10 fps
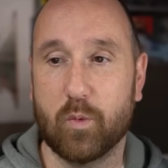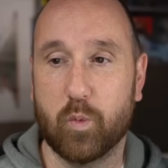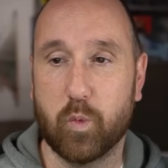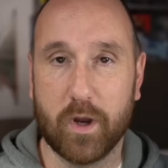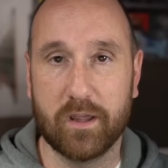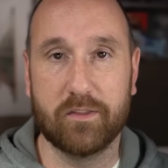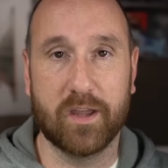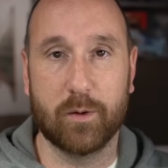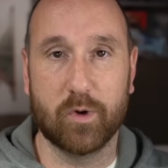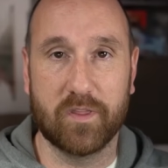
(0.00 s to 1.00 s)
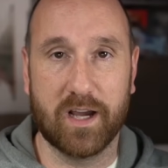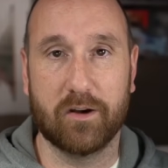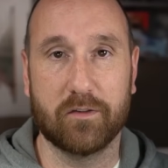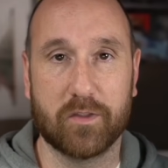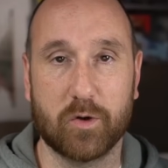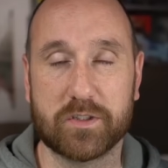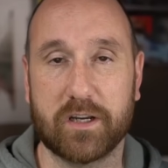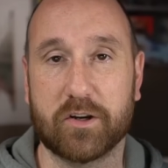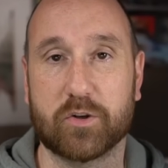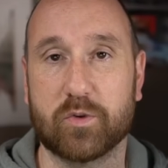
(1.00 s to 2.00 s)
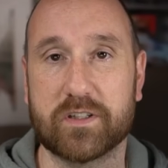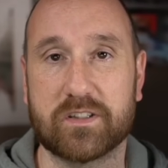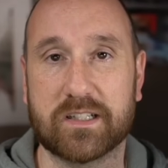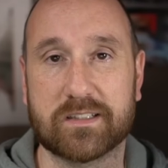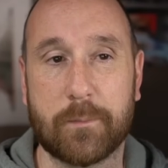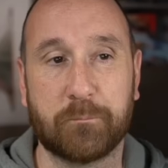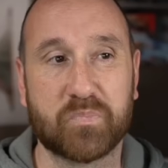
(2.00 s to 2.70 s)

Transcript: with and without those characteristics,